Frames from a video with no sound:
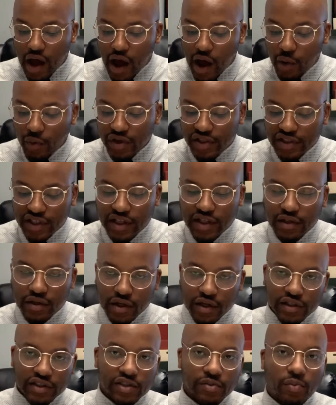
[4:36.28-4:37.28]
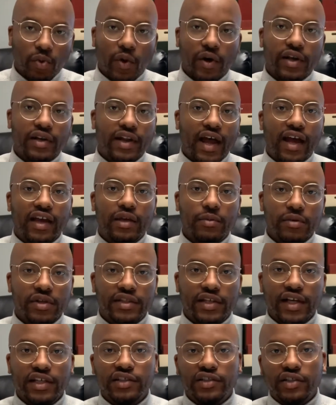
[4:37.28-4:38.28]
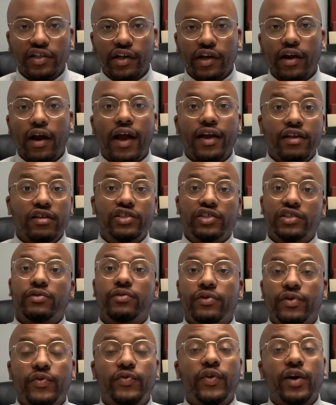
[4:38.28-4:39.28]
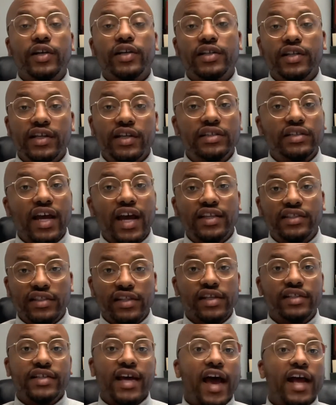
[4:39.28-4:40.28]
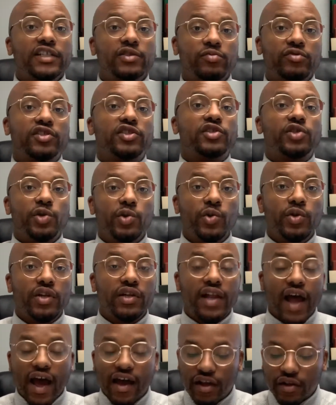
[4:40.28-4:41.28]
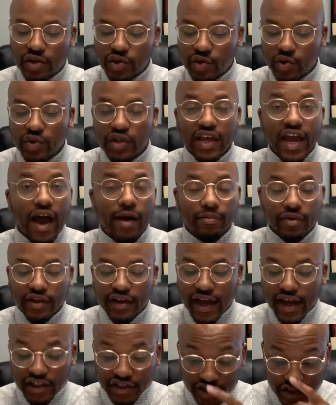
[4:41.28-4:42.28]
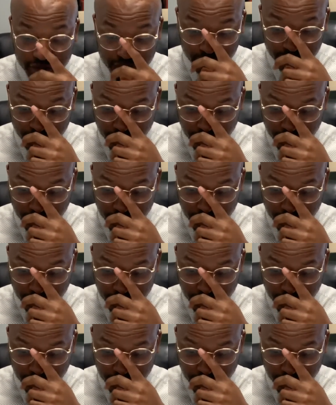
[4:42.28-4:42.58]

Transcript: We see that there's supporting documentation here. I usually refer to these as the attachments to the application.